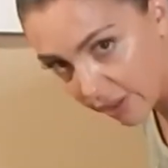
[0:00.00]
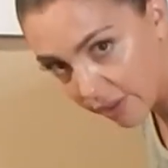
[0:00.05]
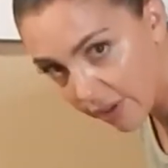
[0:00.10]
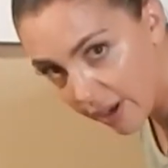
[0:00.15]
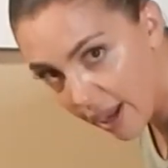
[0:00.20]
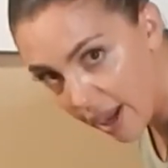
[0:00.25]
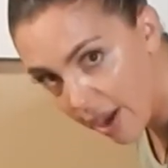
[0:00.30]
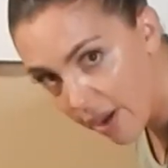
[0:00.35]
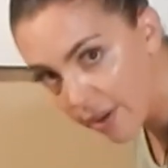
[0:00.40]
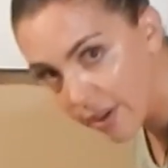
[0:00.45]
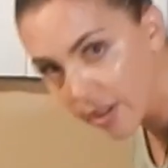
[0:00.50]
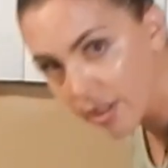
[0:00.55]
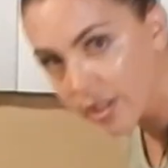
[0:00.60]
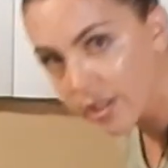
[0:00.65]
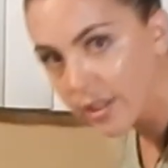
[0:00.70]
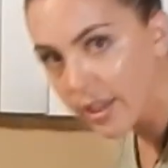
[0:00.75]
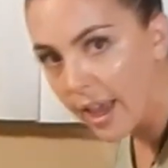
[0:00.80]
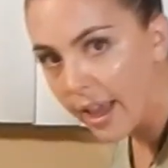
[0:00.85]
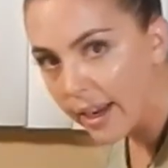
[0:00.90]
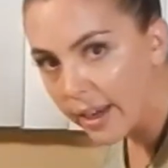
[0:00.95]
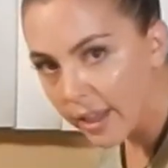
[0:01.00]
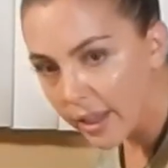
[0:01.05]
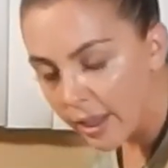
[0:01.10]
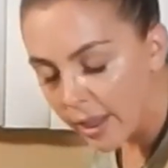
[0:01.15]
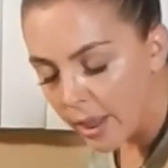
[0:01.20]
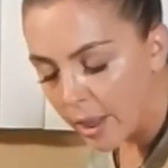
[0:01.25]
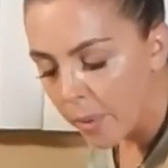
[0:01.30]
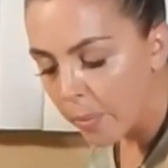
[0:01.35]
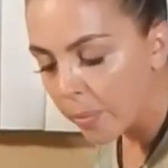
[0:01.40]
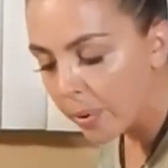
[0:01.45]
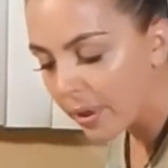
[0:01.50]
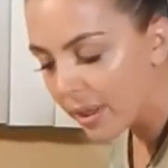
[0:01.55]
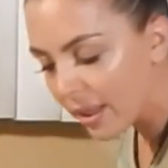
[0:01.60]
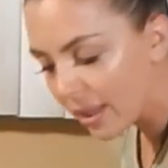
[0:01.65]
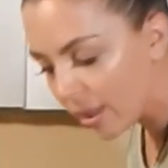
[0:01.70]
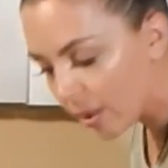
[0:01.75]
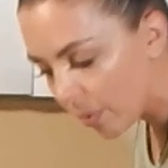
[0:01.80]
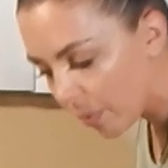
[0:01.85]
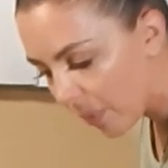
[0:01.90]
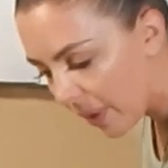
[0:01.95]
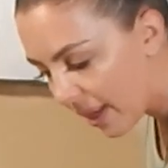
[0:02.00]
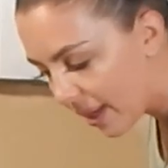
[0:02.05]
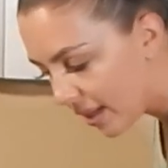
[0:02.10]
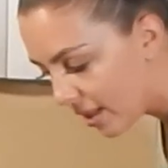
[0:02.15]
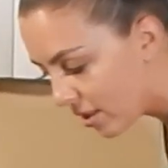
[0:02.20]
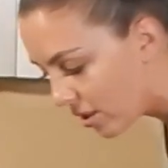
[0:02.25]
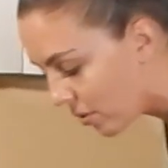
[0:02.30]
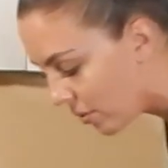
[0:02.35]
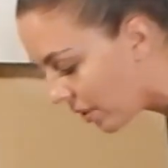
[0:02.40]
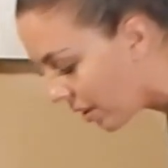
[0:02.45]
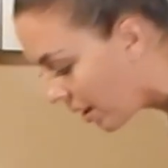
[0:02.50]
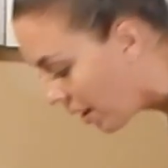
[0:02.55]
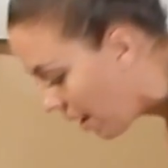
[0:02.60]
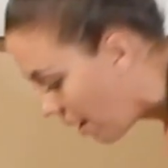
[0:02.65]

ground and just kind of put a little weight into it.